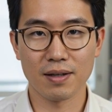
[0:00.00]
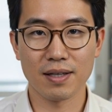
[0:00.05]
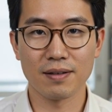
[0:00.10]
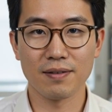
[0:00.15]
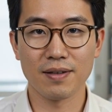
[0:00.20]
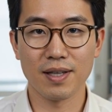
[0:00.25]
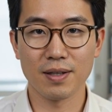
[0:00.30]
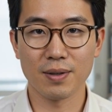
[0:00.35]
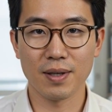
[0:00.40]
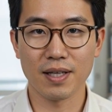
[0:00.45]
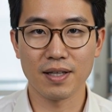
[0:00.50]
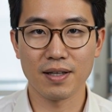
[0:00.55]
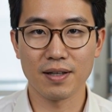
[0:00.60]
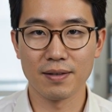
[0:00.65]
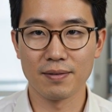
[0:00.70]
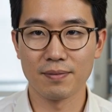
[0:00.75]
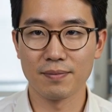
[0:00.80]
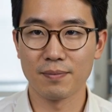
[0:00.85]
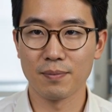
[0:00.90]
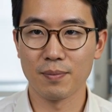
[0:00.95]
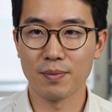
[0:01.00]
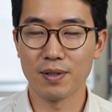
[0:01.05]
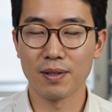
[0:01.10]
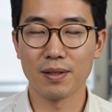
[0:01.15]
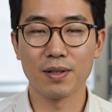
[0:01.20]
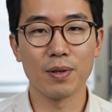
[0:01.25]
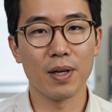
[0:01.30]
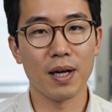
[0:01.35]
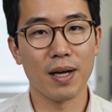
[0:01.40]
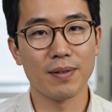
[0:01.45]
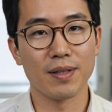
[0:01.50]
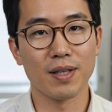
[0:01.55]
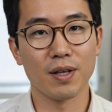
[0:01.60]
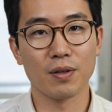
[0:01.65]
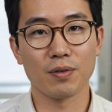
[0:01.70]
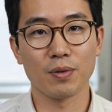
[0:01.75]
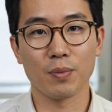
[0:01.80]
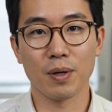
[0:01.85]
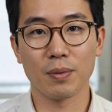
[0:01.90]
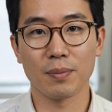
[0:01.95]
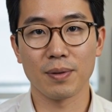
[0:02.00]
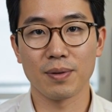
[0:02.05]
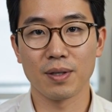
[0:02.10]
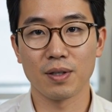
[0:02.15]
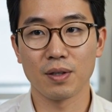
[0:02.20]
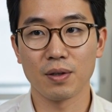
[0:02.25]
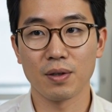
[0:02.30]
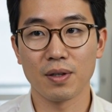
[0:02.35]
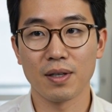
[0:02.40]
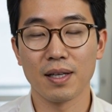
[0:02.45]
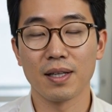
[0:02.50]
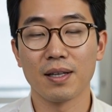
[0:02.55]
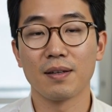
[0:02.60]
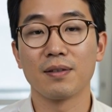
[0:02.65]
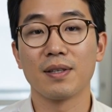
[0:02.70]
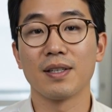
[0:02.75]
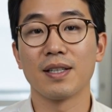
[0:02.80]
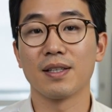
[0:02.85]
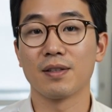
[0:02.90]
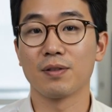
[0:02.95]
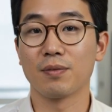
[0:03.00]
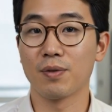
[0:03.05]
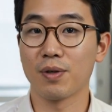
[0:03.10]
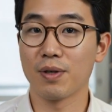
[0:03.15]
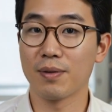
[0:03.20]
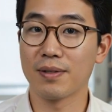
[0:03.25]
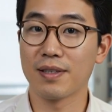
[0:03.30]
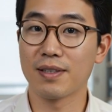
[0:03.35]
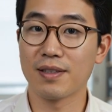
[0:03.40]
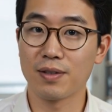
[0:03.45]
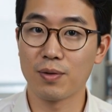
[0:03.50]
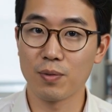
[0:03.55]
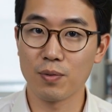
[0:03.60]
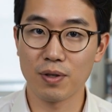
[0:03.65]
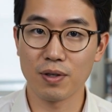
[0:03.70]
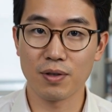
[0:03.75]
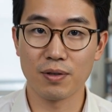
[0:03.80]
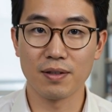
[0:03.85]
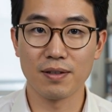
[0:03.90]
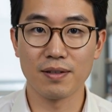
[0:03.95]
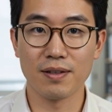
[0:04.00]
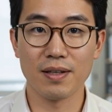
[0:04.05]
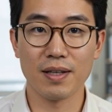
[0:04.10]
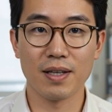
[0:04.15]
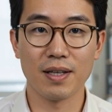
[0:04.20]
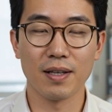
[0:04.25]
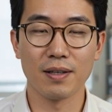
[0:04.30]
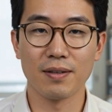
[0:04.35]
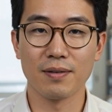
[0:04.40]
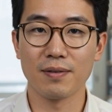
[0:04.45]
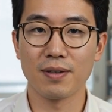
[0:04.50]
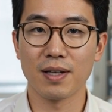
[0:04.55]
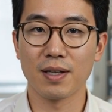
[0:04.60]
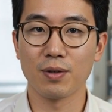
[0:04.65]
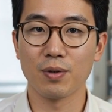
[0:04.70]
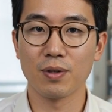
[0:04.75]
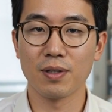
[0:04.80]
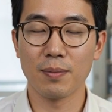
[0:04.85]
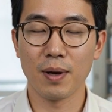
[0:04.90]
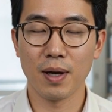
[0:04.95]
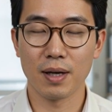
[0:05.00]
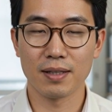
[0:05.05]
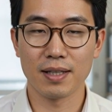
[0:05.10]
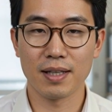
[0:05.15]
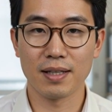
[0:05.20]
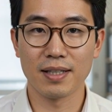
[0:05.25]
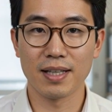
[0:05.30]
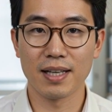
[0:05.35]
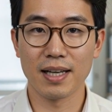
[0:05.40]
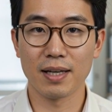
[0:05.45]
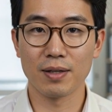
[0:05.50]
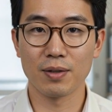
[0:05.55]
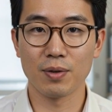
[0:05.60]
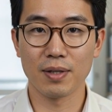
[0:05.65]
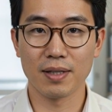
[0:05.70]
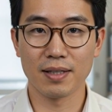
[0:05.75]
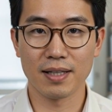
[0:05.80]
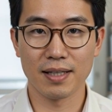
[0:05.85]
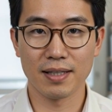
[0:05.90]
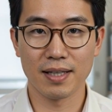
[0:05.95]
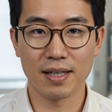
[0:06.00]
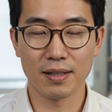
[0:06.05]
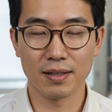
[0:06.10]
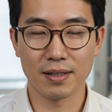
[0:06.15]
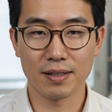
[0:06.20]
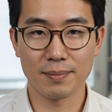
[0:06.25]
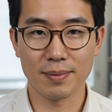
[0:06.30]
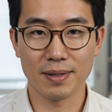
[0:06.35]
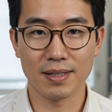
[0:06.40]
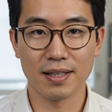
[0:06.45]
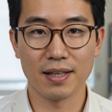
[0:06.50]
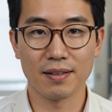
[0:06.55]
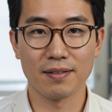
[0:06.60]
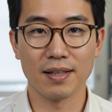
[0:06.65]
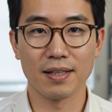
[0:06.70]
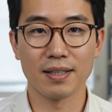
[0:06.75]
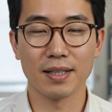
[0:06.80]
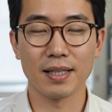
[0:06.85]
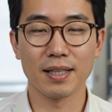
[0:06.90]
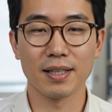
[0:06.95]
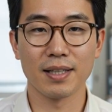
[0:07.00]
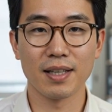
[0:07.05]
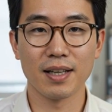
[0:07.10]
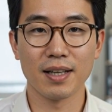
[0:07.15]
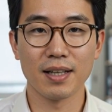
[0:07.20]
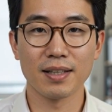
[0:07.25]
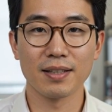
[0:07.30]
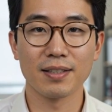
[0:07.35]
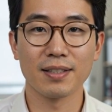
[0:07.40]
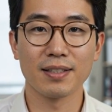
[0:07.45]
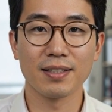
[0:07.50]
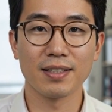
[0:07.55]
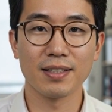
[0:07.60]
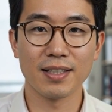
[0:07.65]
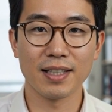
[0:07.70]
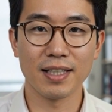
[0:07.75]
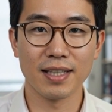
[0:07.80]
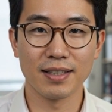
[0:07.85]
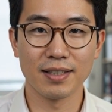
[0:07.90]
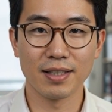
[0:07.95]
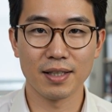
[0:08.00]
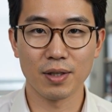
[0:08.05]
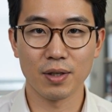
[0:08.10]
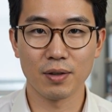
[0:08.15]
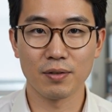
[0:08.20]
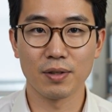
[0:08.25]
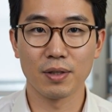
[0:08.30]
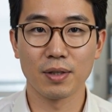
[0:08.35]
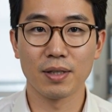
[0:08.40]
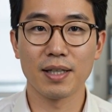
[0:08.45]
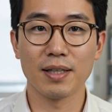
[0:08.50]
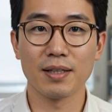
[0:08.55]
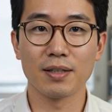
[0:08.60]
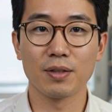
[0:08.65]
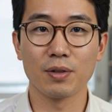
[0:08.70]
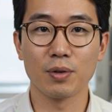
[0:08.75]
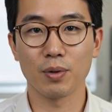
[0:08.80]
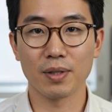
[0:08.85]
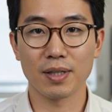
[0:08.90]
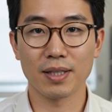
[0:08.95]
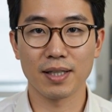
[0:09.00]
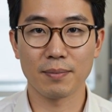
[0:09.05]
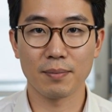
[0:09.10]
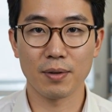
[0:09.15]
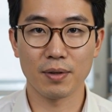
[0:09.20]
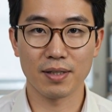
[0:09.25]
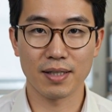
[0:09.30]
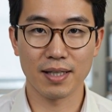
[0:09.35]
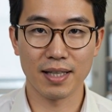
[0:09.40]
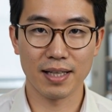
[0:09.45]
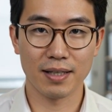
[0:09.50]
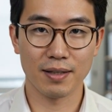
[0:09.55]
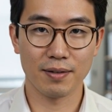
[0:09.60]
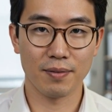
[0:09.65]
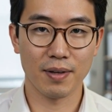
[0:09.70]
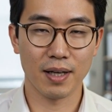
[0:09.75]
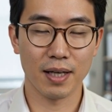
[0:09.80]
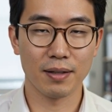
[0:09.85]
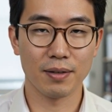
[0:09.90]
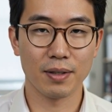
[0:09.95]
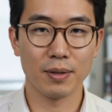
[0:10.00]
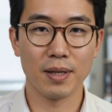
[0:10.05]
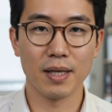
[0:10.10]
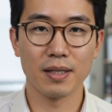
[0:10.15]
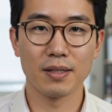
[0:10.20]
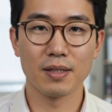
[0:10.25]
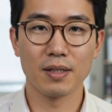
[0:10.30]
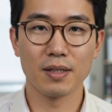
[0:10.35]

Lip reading: configuration, which describes the overwhelming majority of Linux deployments in the world. It's worth pausing on that Android detail specifically, since it's easy to overlook in a story that mostly gets framed around